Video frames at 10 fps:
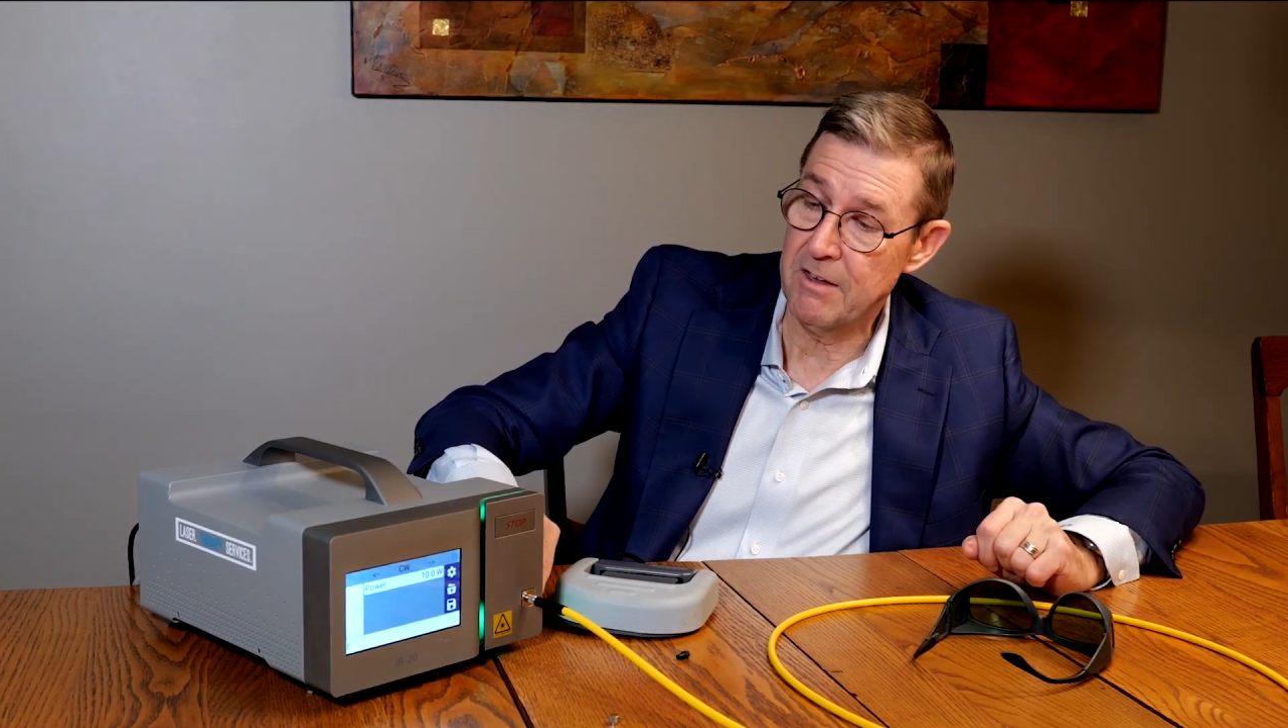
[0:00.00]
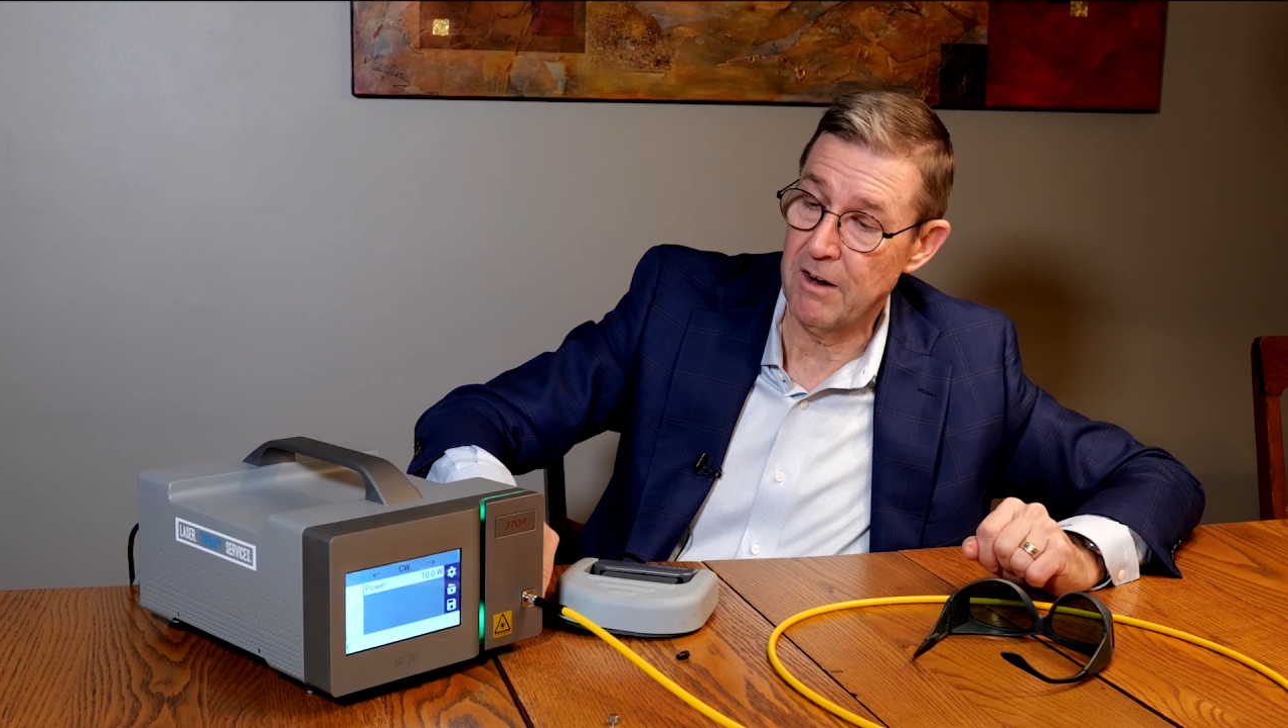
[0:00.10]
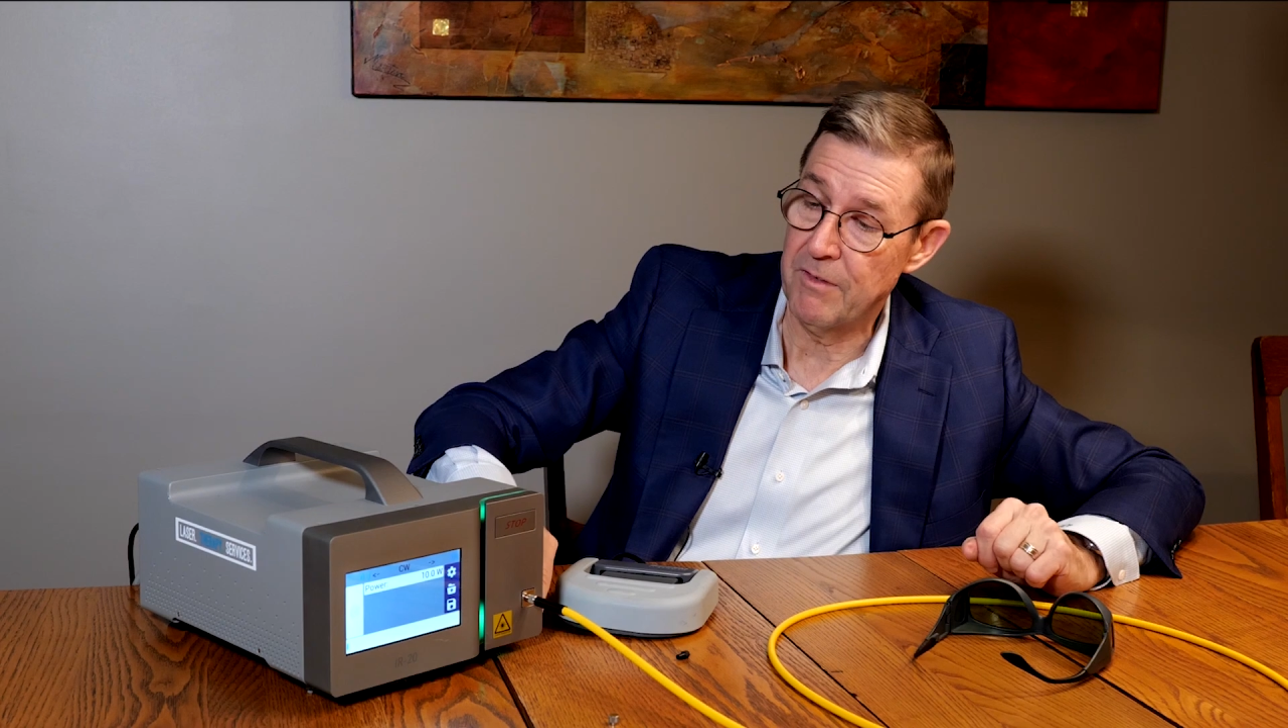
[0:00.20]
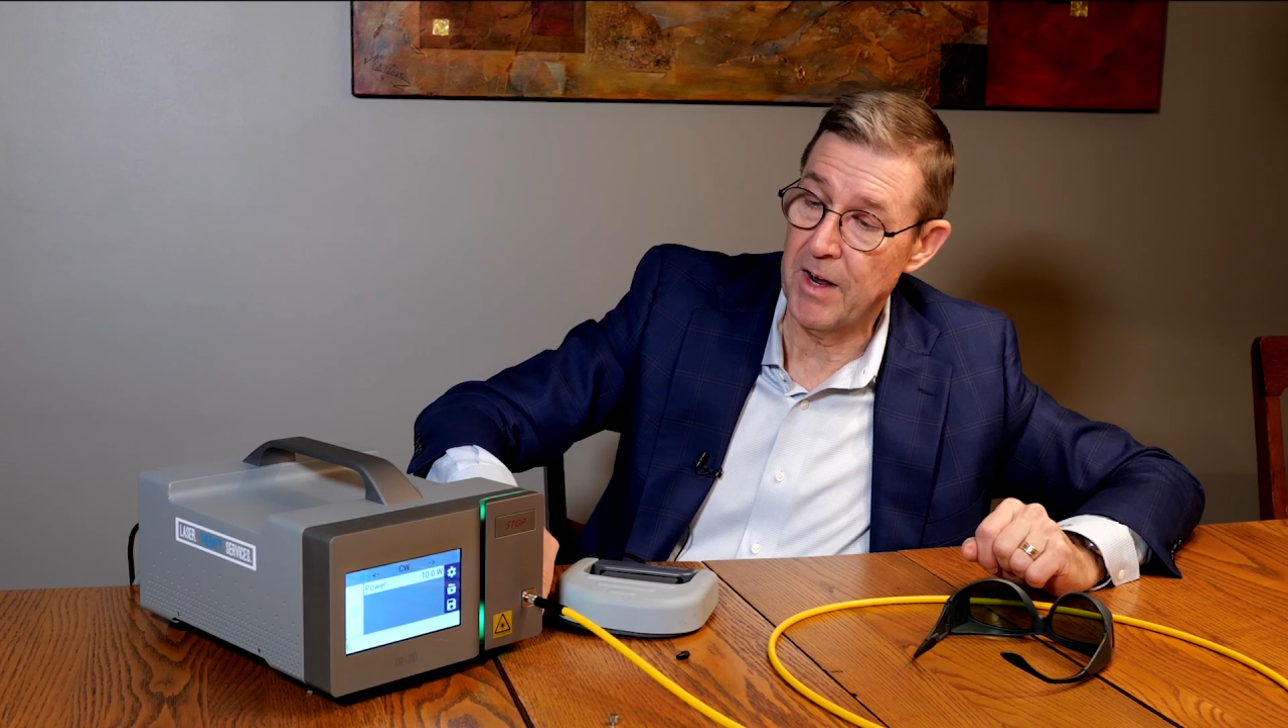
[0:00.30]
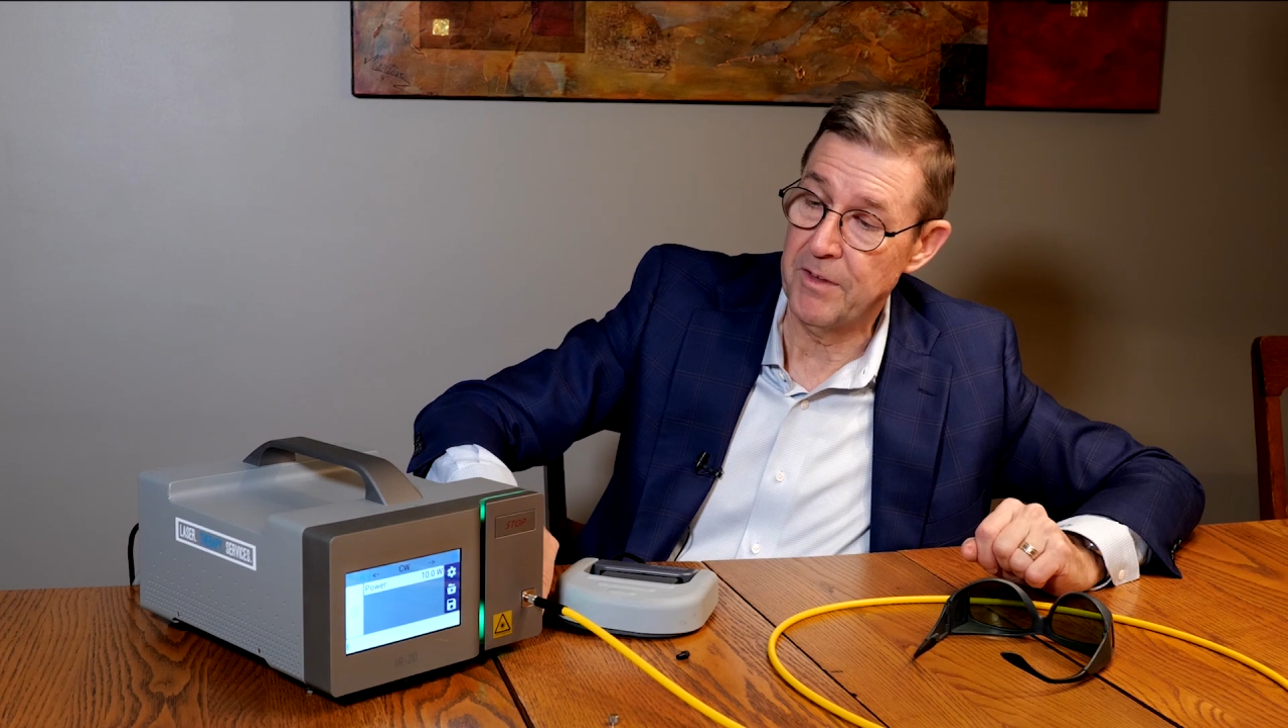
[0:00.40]

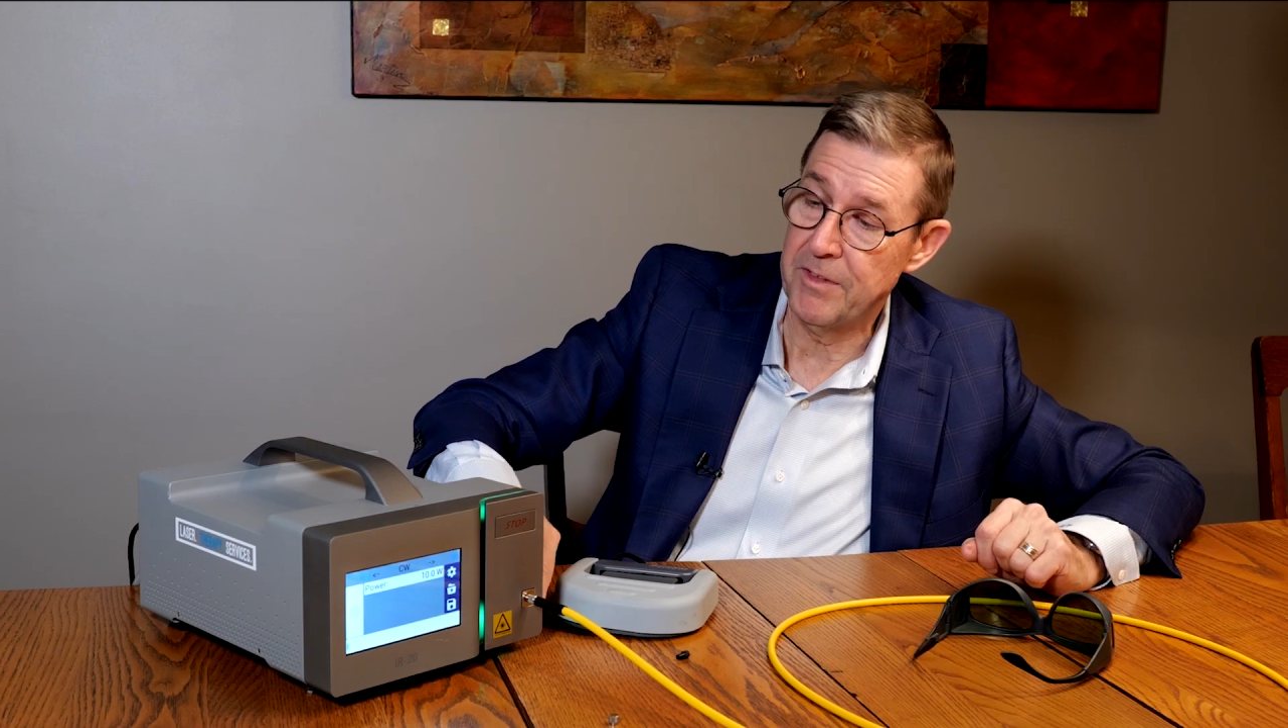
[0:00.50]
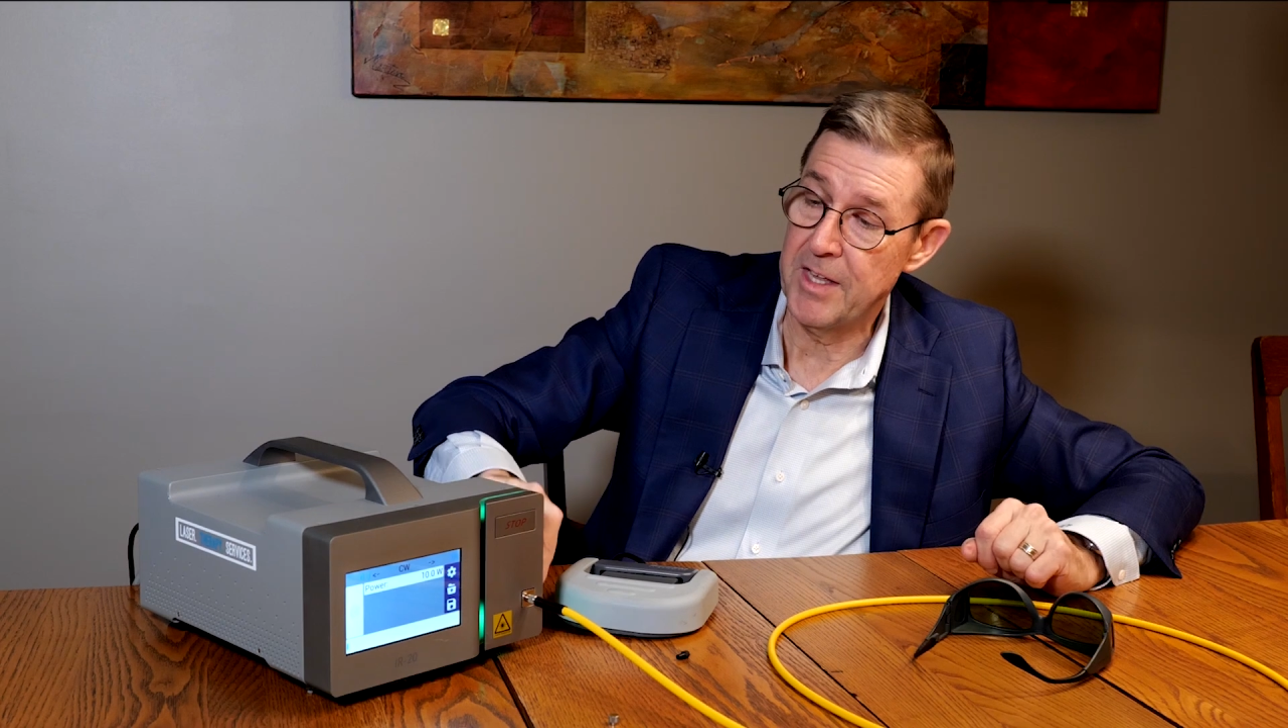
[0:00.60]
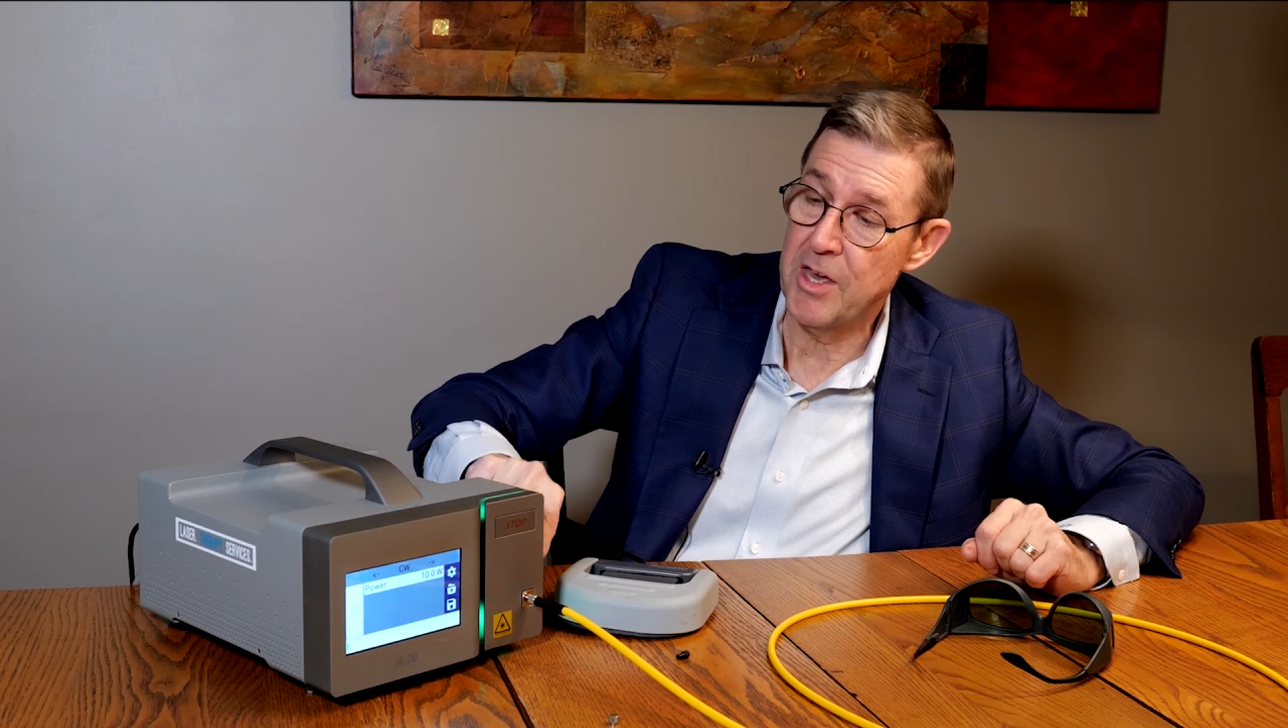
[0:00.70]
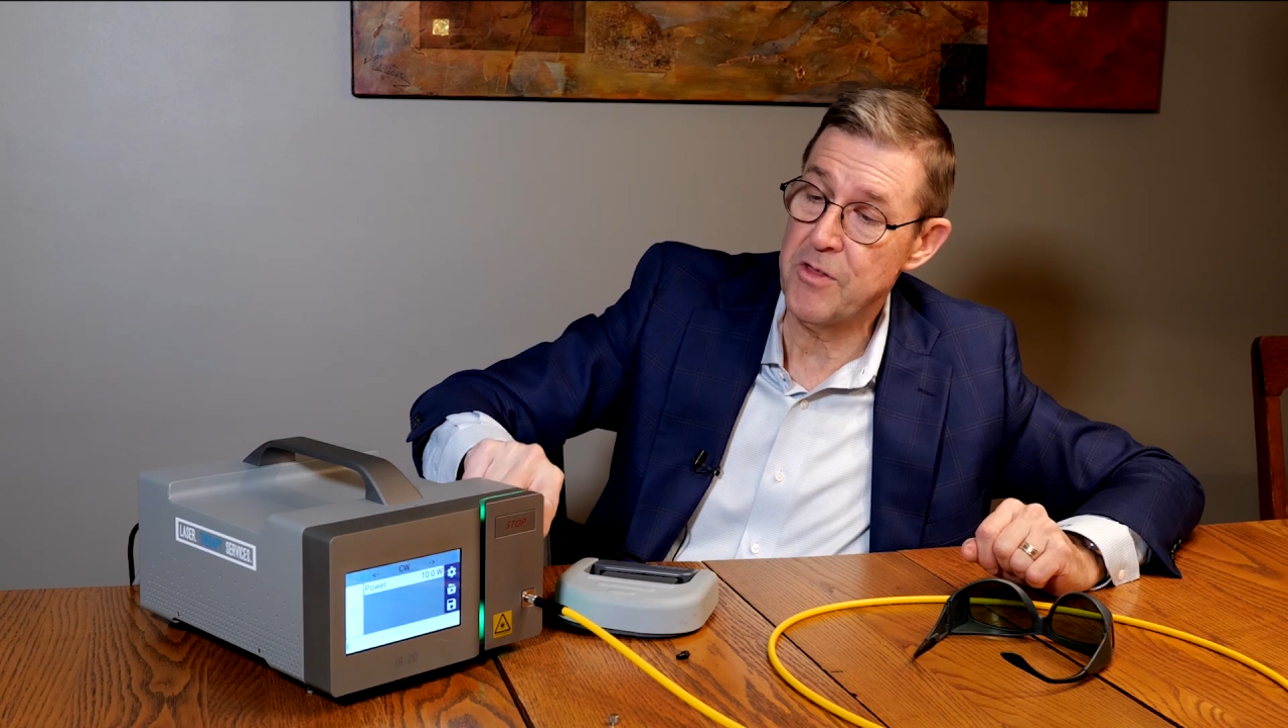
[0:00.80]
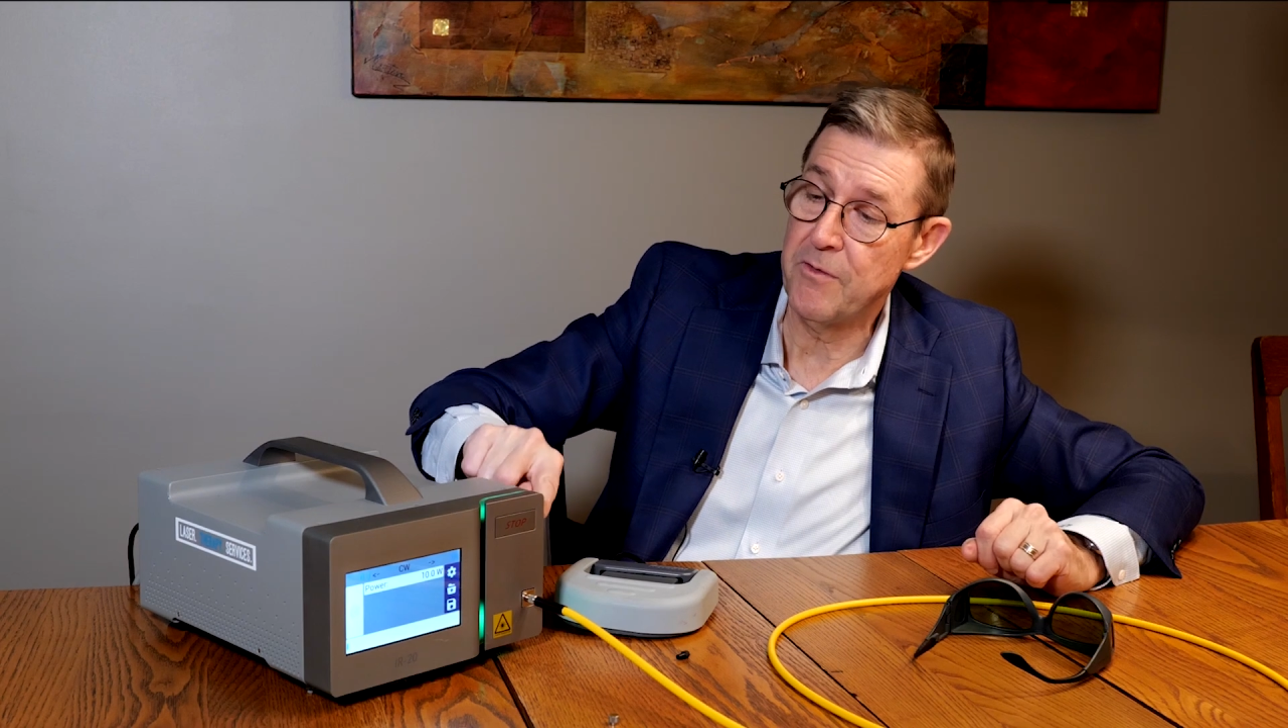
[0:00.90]
around the edge